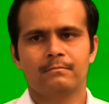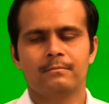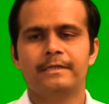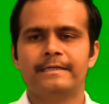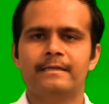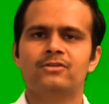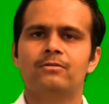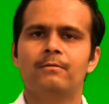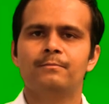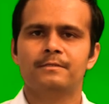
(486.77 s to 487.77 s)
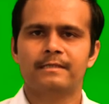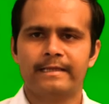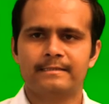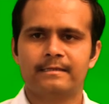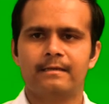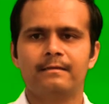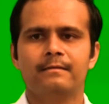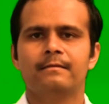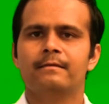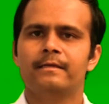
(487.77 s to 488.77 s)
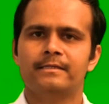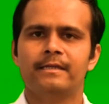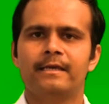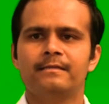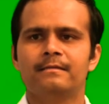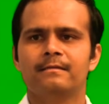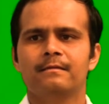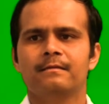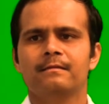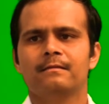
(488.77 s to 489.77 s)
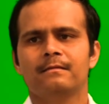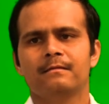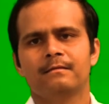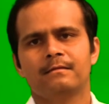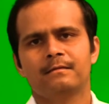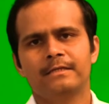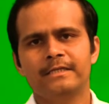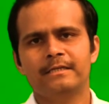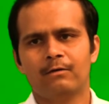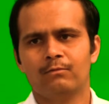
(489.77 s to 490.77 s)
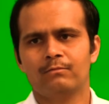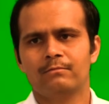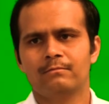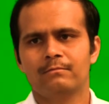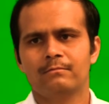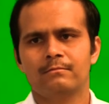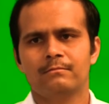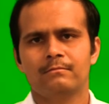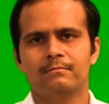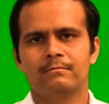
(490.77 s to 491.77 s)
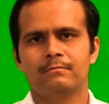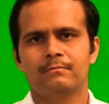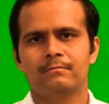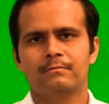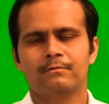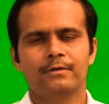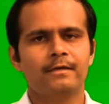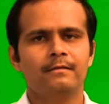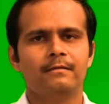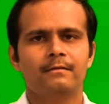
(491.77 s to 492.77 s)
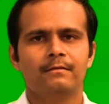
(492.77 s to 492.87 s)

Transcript: Integration of psi star H dash d tau. Okay.